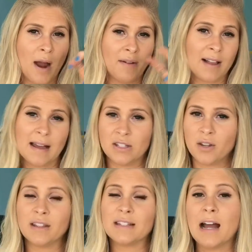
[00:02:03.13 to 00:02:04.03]
private classes
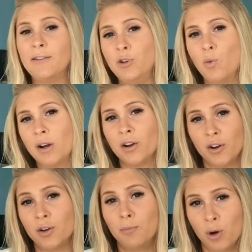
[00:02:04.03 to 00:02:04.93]
on the side if you want to
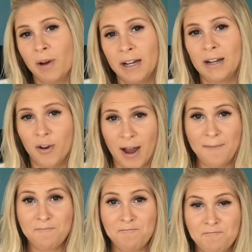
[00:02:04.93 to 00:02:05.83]
earn more money, okay?